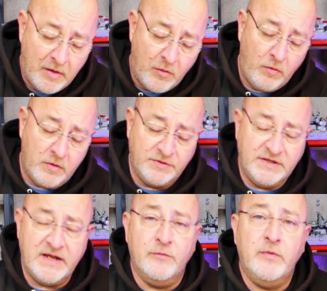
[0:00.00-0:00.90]
Well,
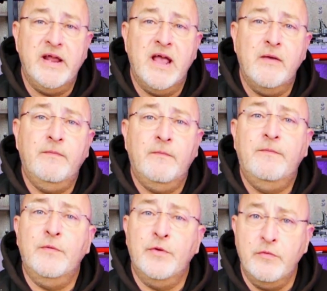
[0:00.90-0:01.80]
today we have
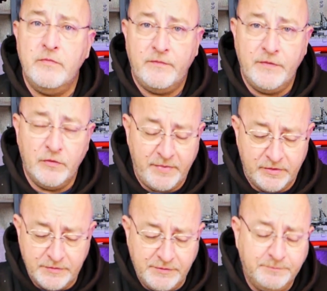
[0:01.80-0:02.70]
for your build